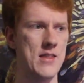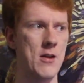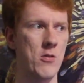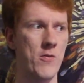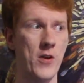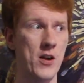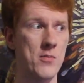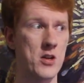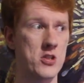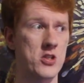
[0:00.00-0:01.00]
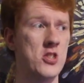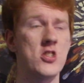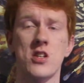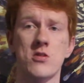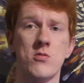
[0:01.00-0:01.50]
They were very much
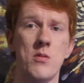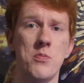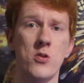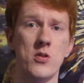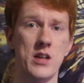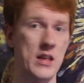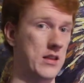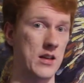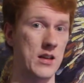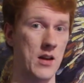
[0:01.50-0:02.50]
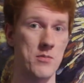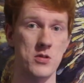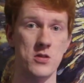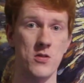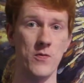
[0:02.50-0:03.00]
just reporting the
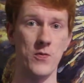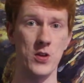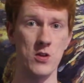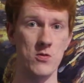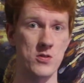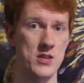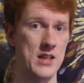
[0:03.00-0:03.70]
numbers of views